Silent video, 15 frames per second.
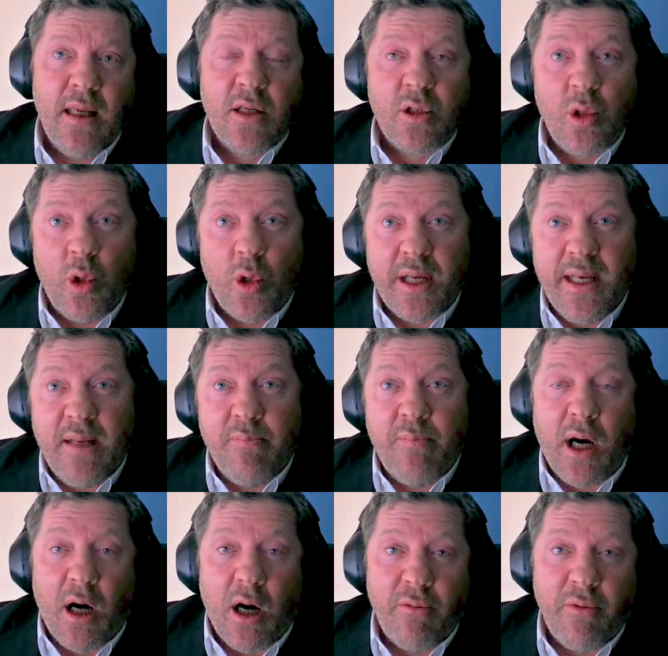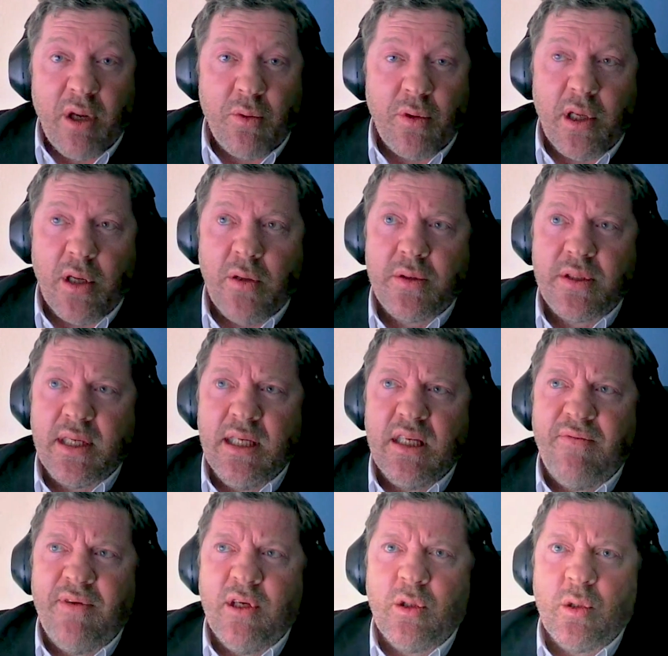talking in, partnering with those
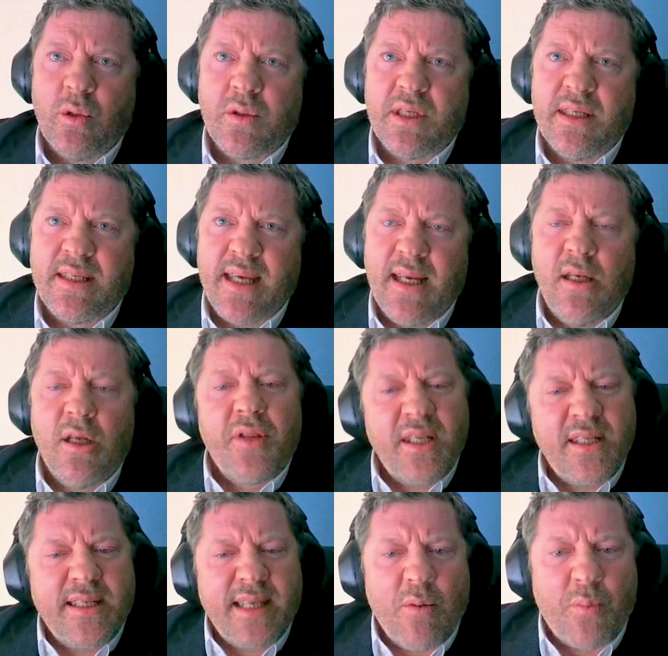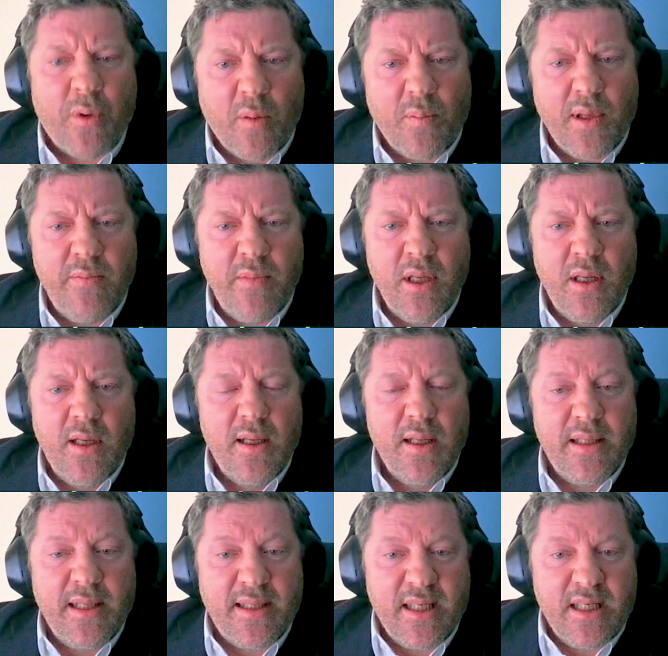individuals and say, look, this is our problem.
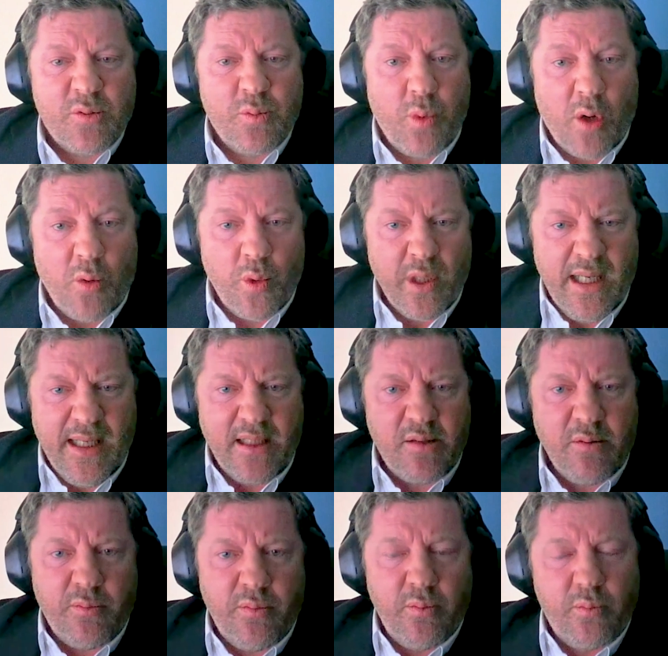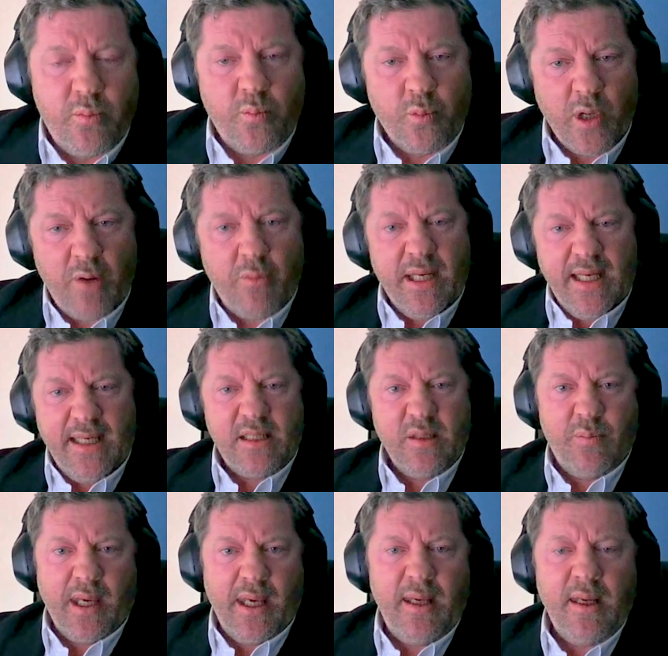This is what we need to, where we need to
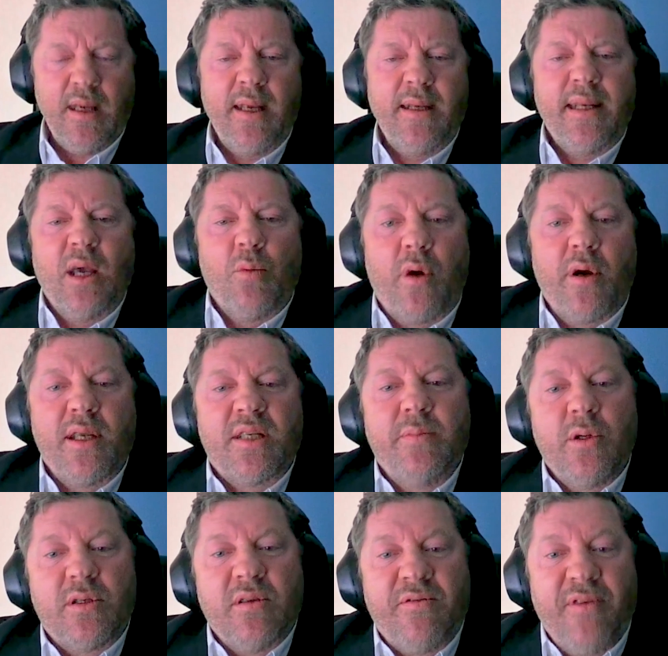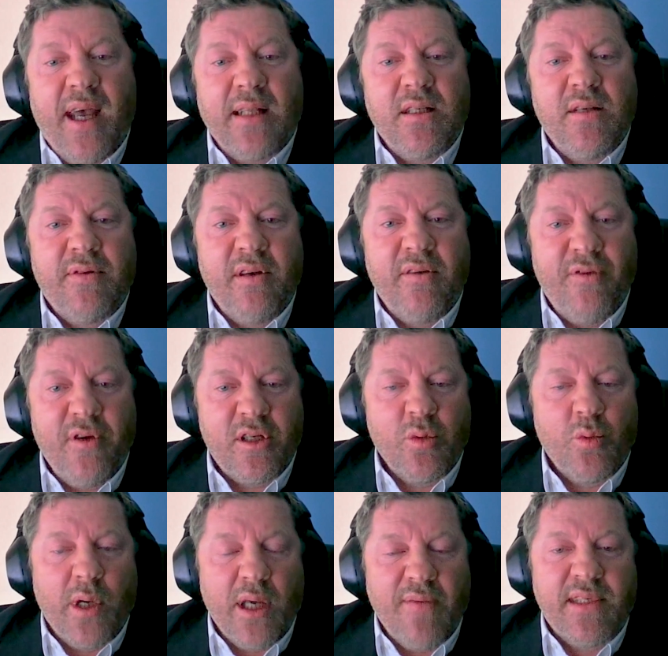be. Now, what is the most effective and
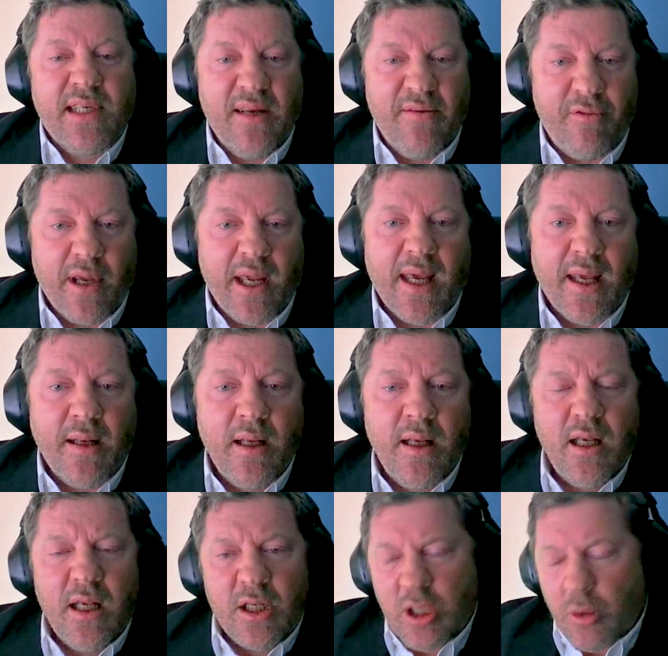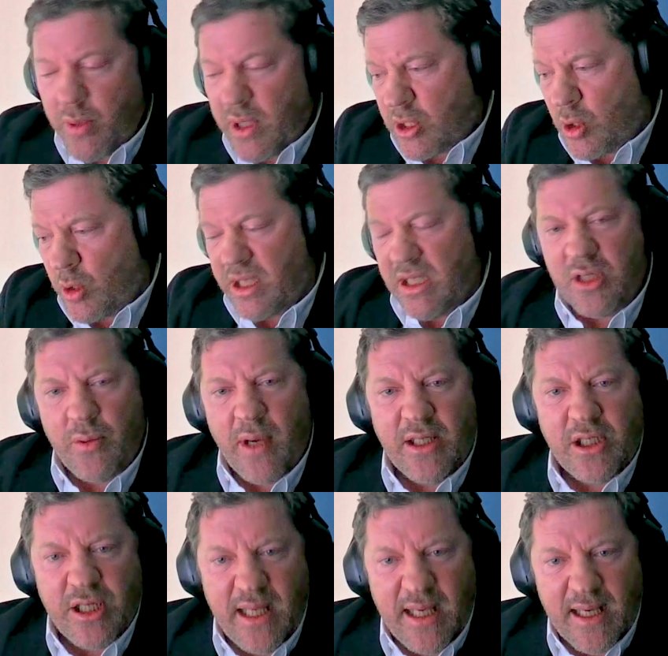efficient way of delivering it? So we're talking to
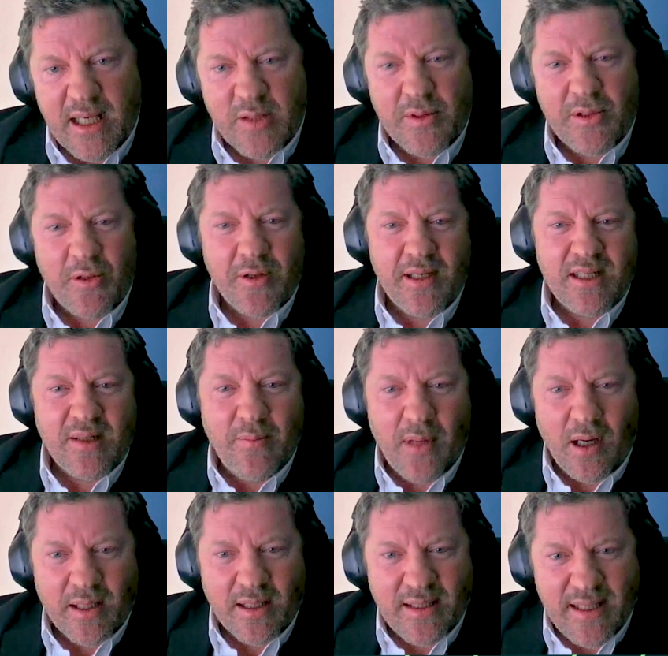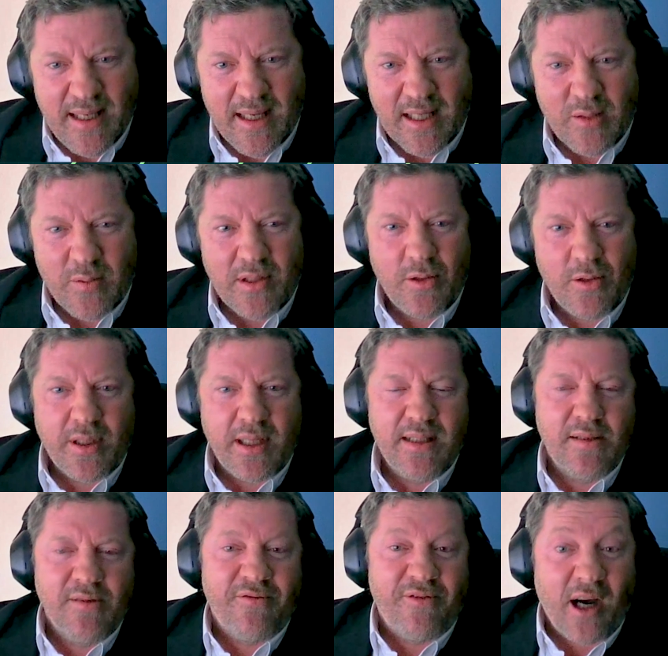engineers, we're talking to marketeers, we're talking
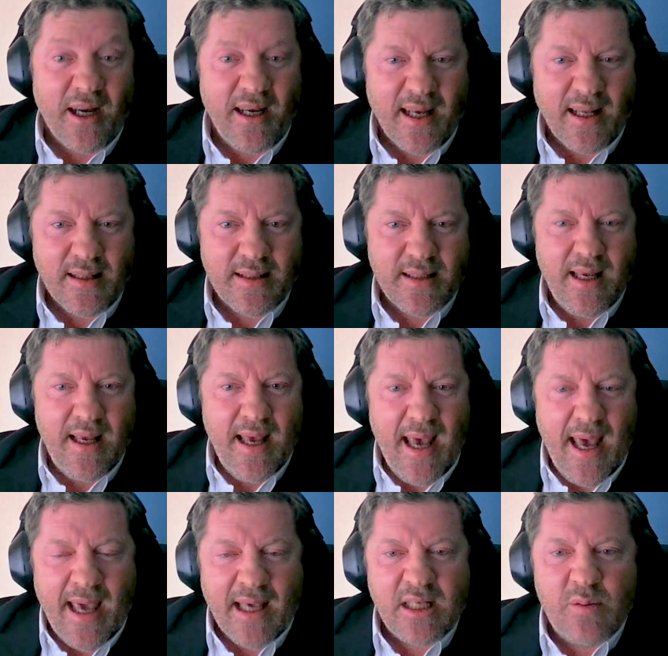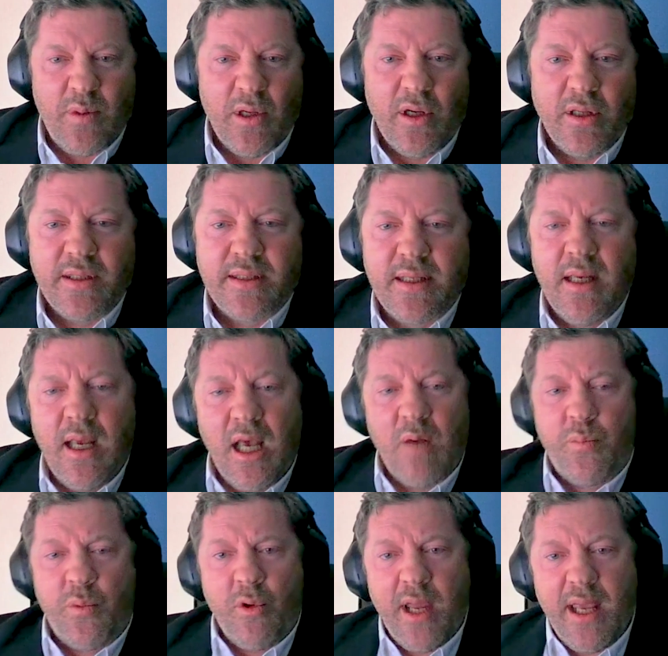to finance experts,
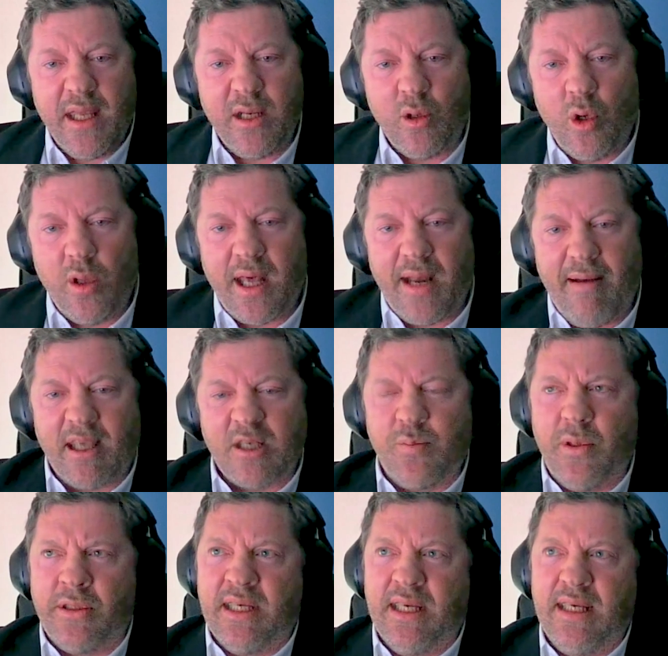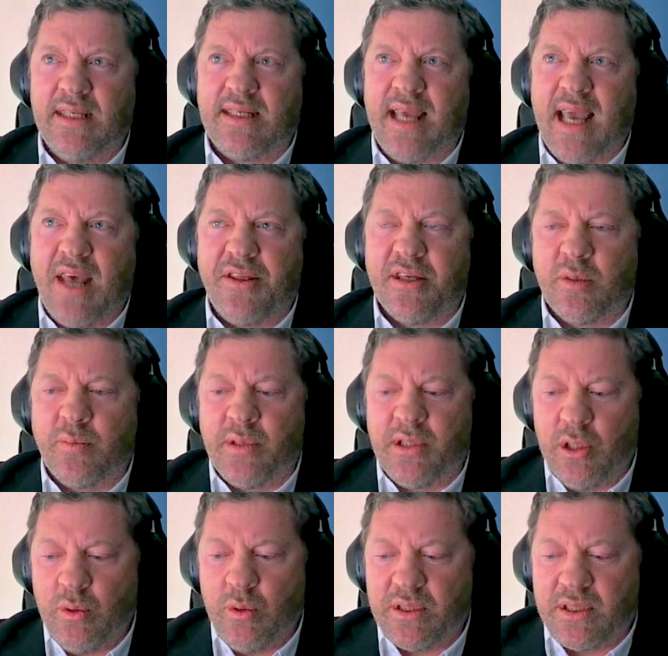and bringing all our expertise together to
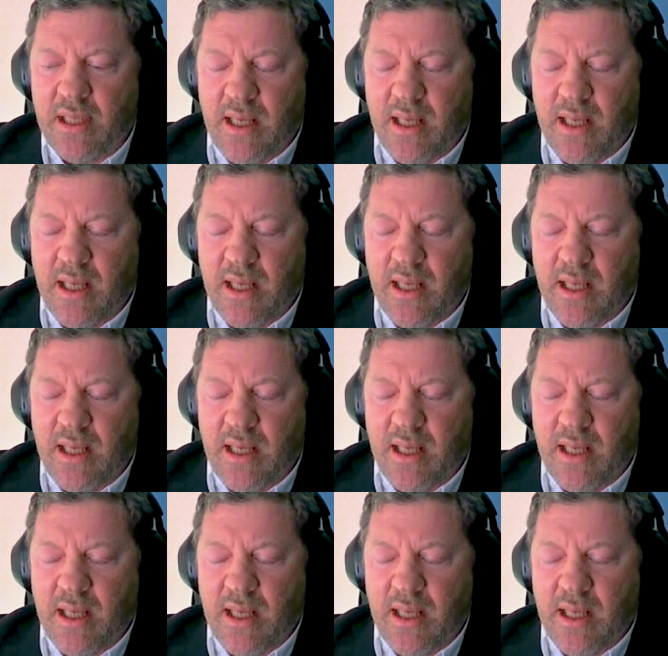produce